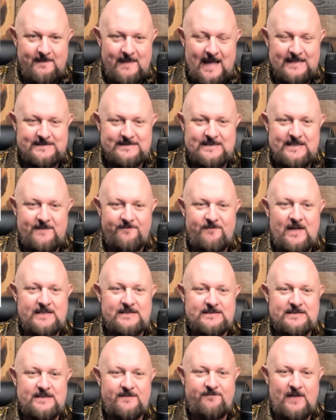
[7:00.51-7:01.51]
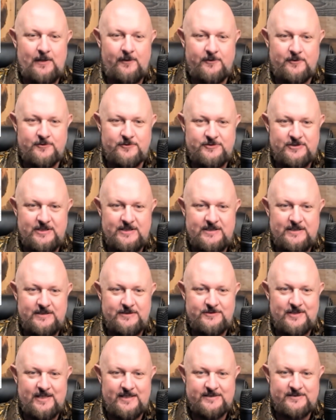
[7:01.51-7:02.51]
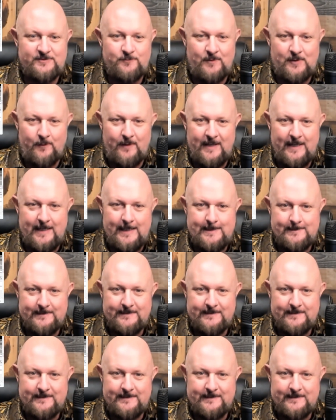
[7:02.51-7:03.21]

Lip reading: That's the effects of the failure. She just went away.